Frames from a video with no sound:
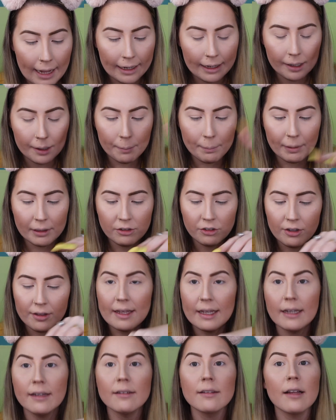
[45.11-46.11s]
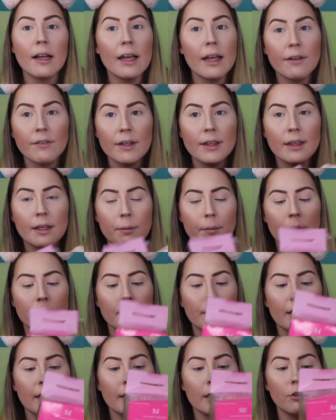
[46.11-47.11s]
I got a bunch of things, not everything I'm going
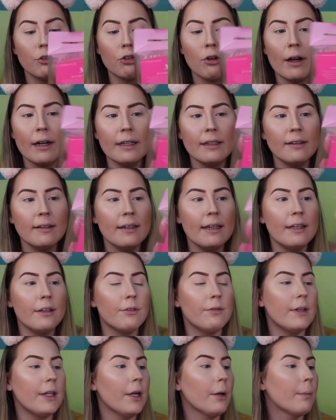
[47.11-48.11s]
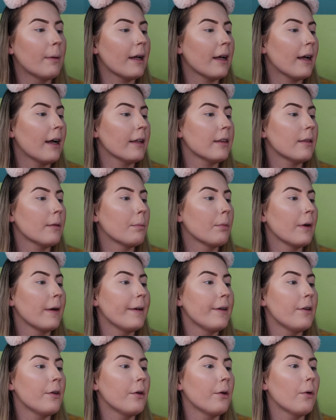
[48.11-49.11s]
to be trying in today's video, but I got the
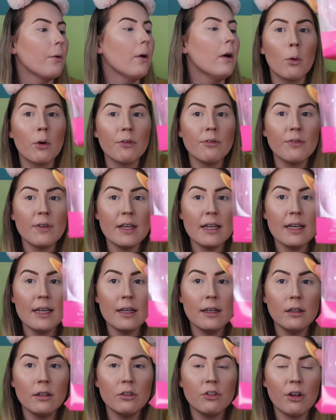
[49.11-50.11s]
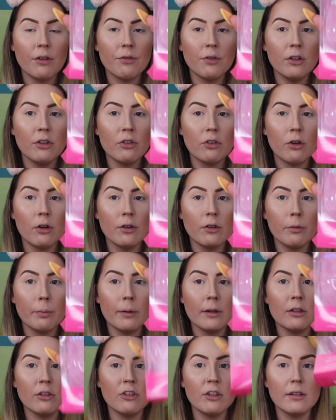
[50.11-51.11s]
brand new Morphe Jeffree Star
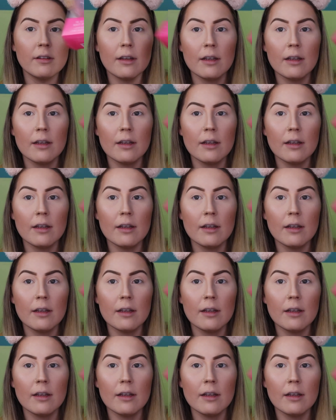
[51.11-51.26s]
sponges.